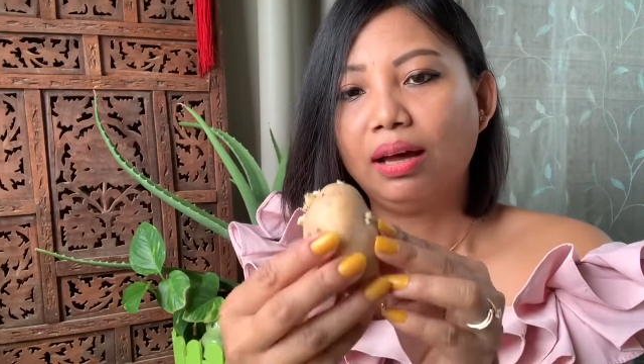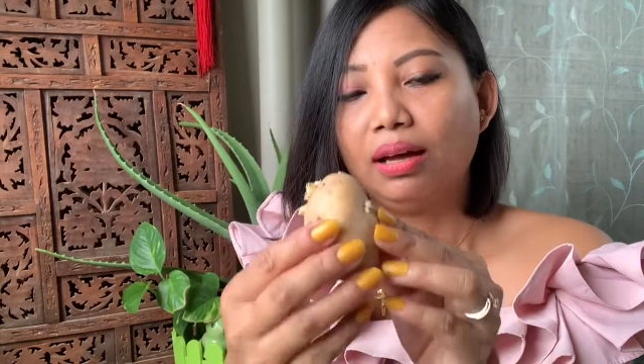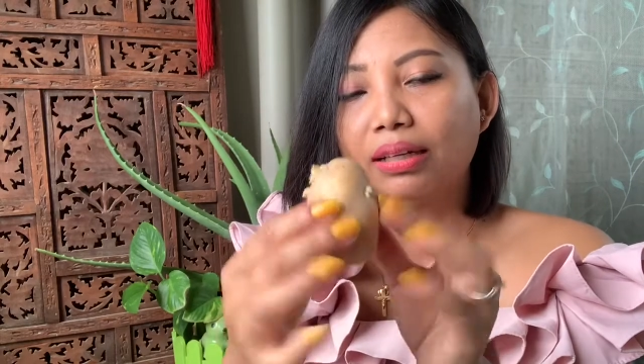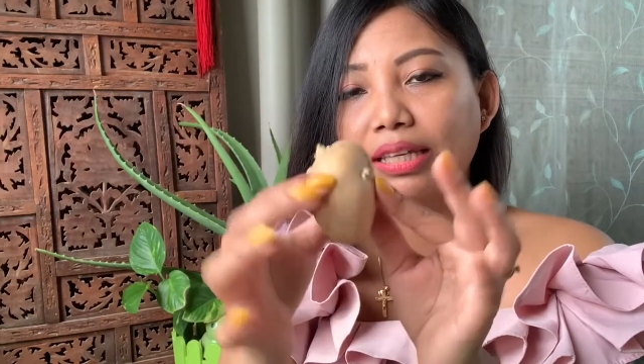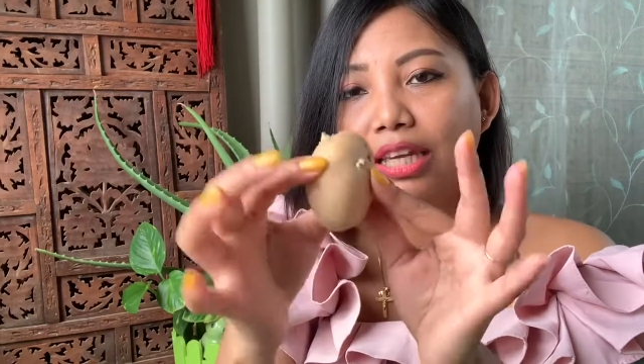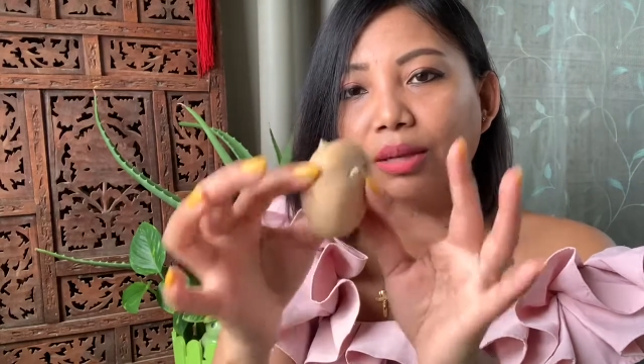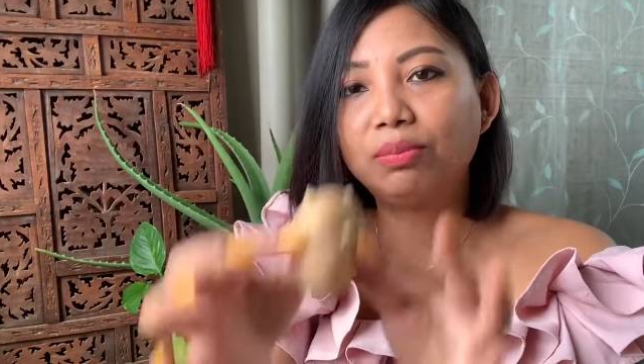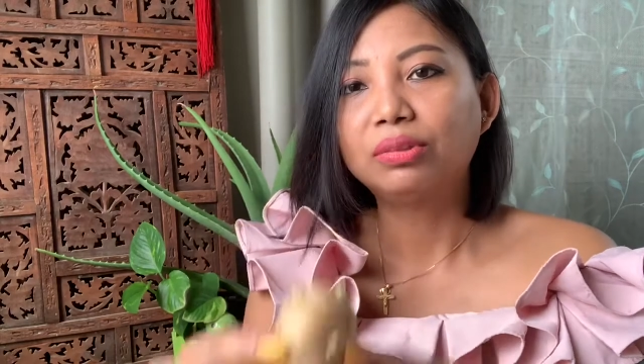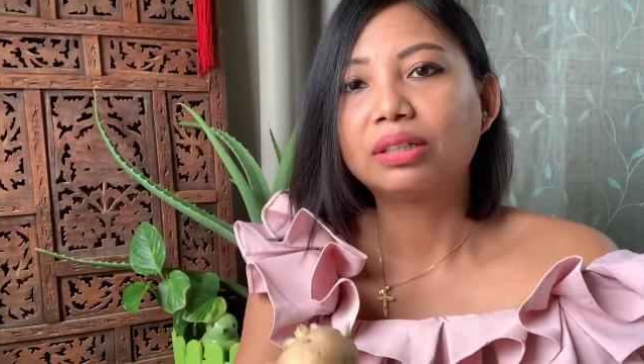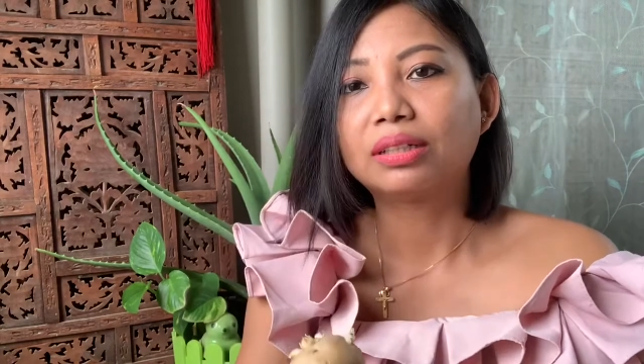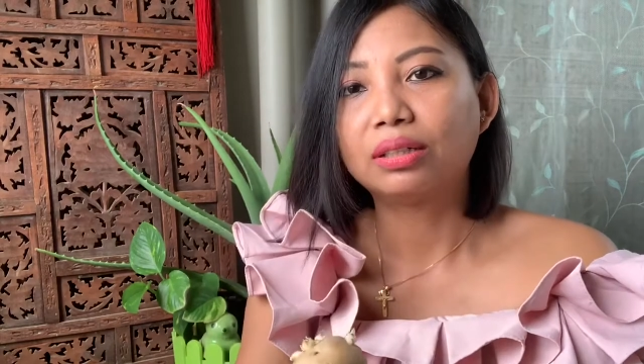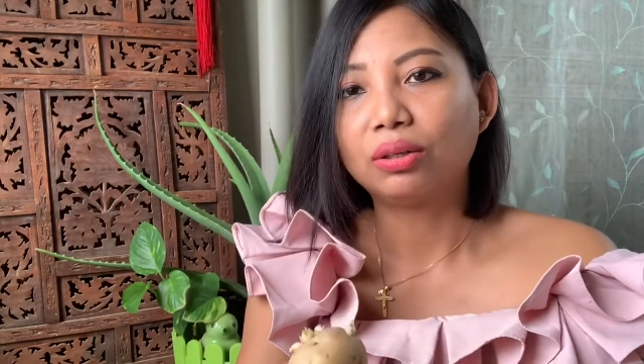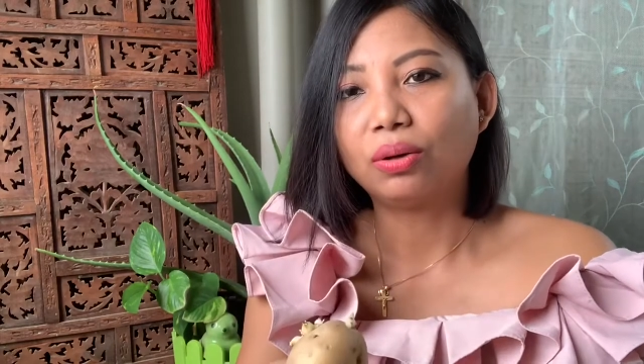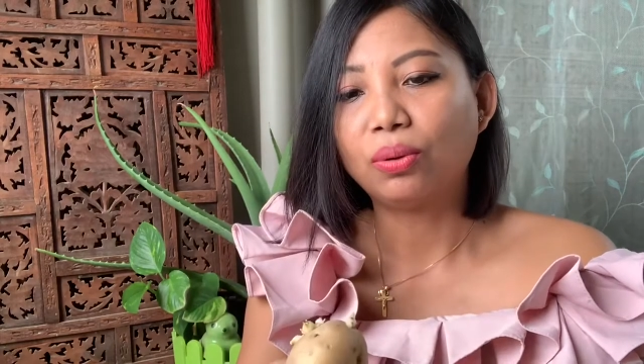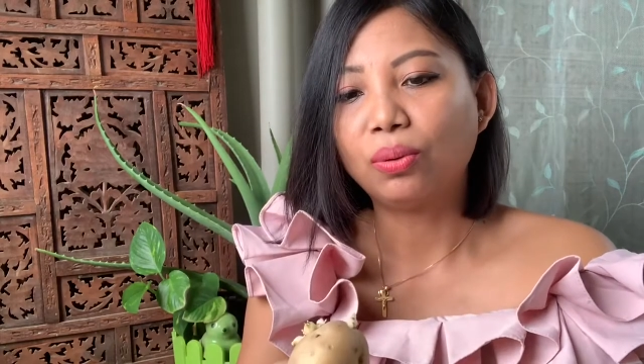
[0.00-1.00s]
keep the
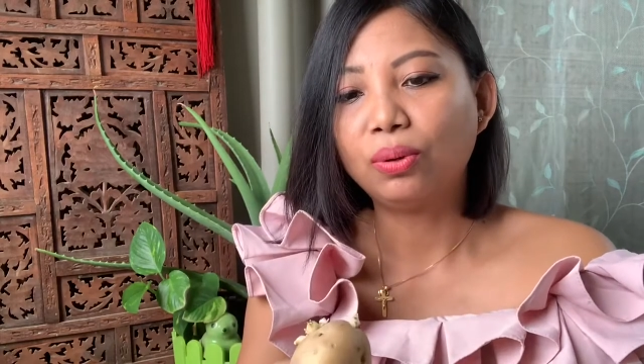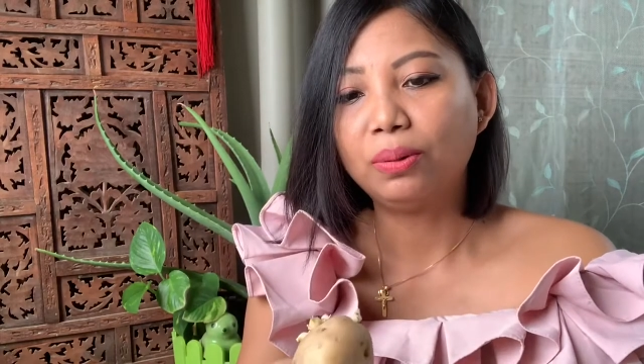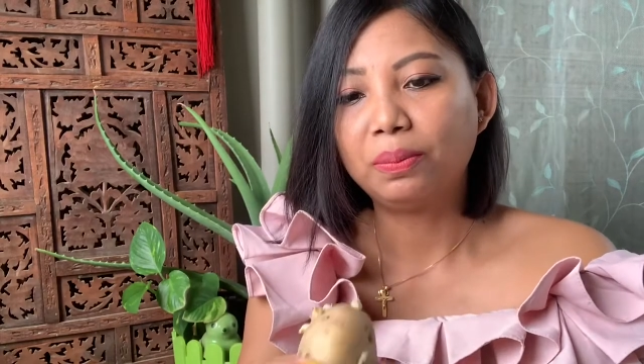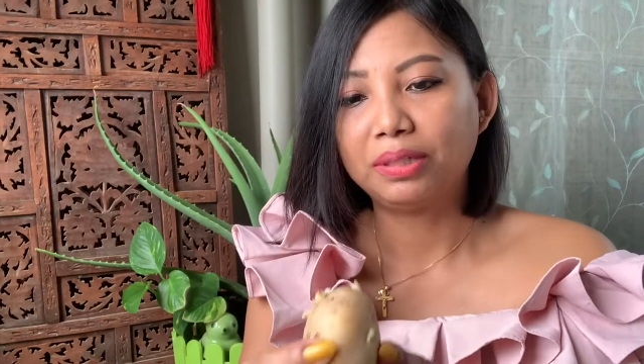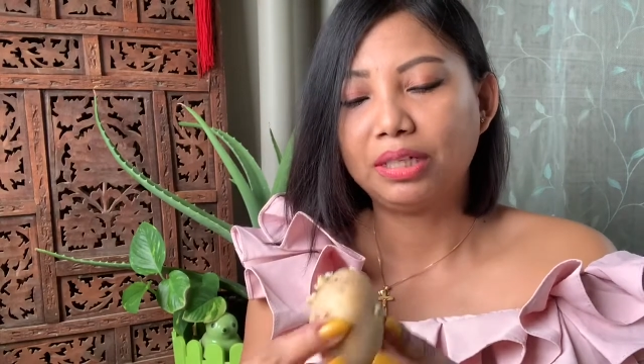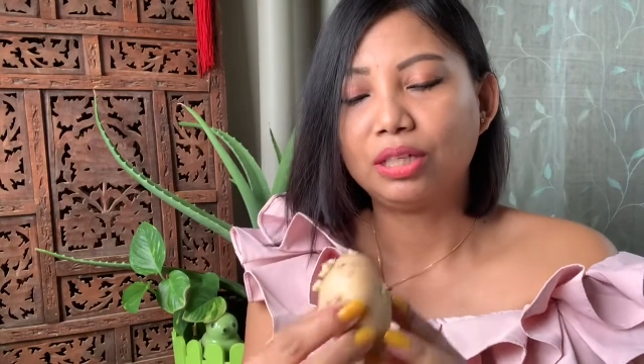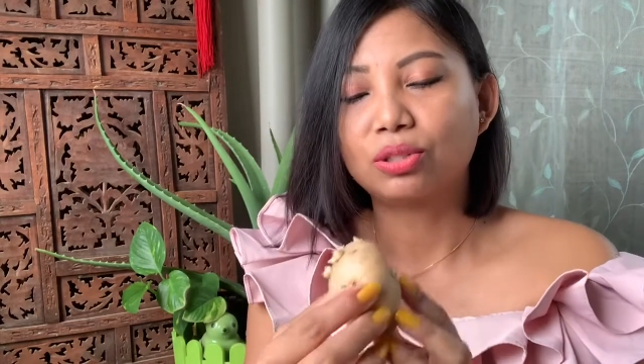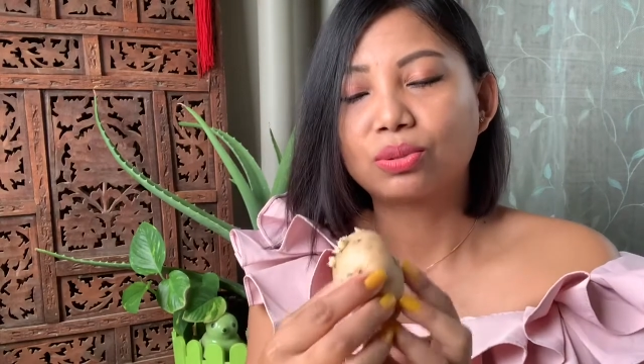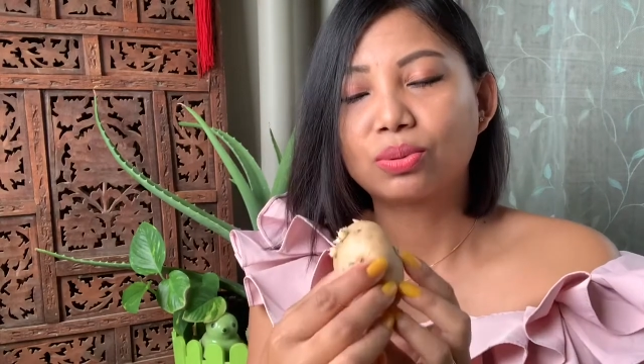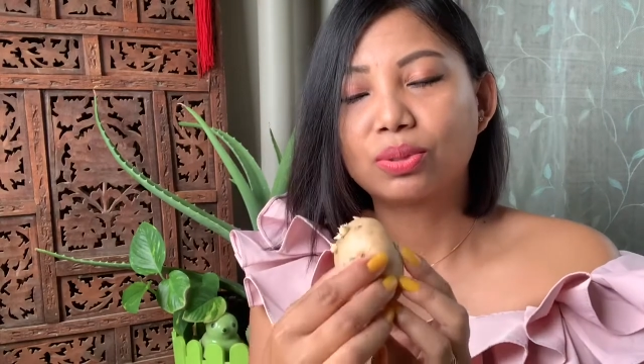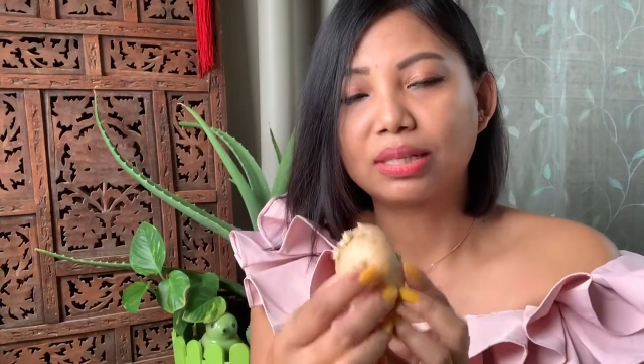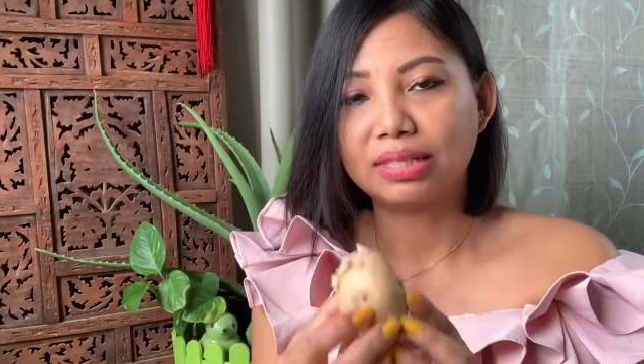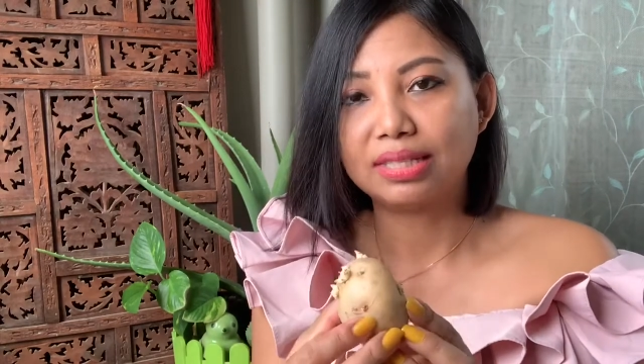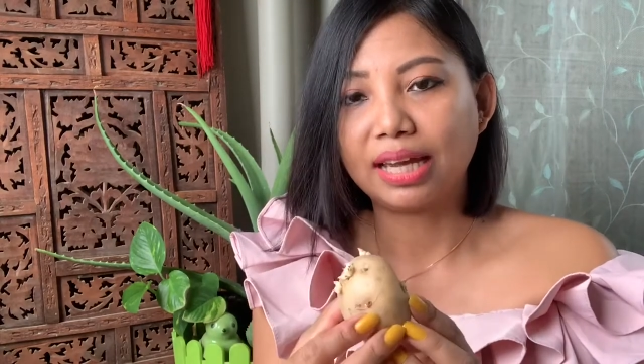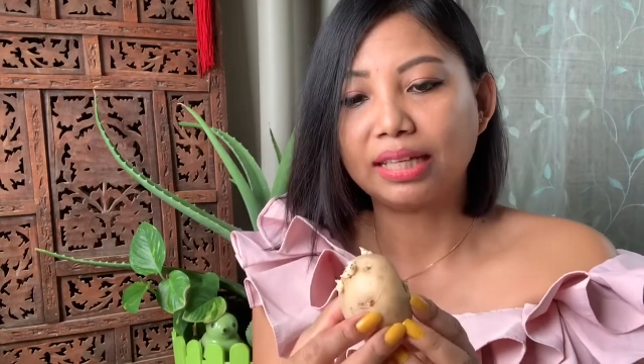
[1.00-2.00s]
whole potato
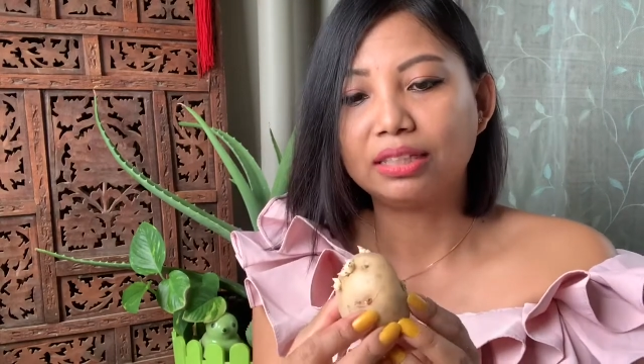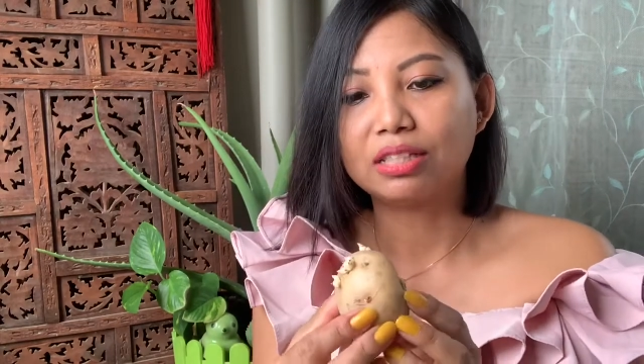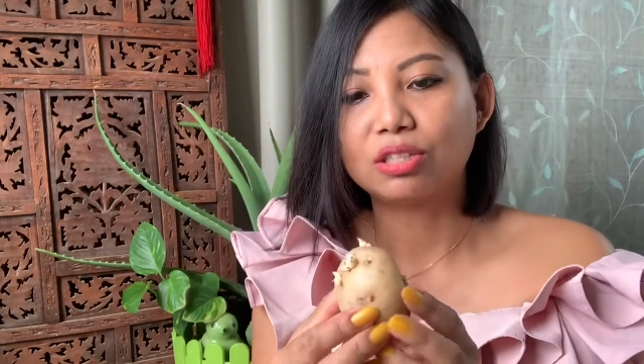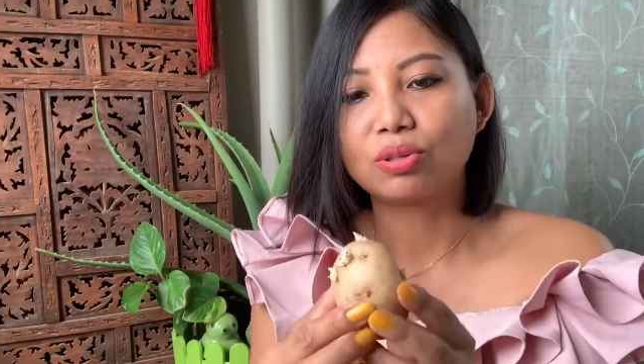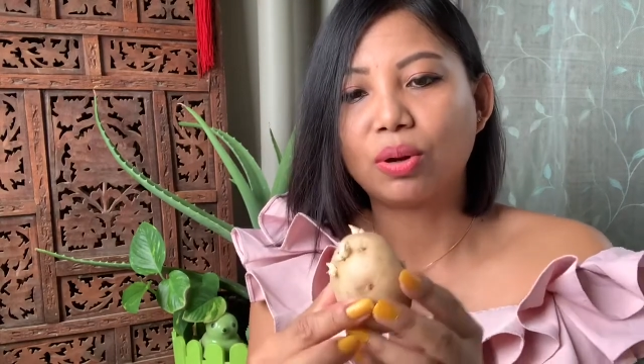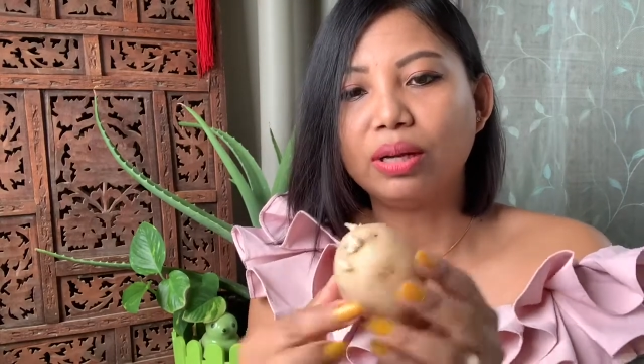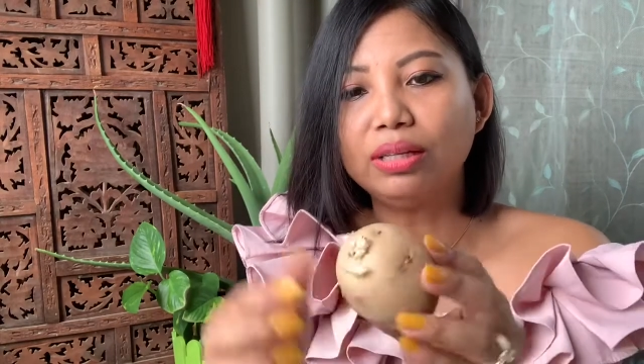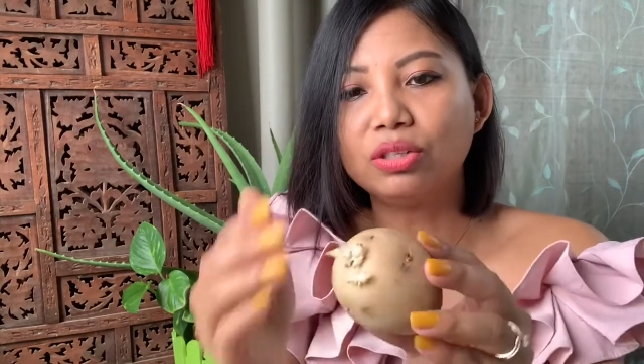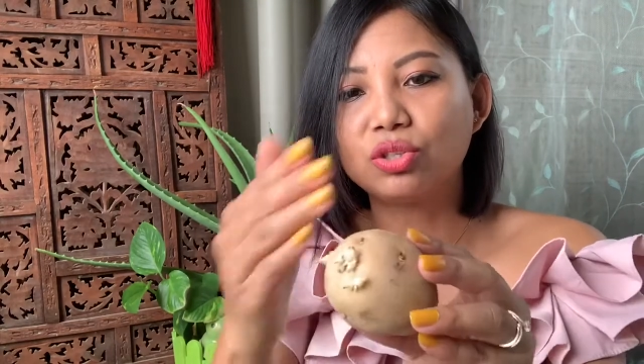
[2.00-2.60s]
inside the soil.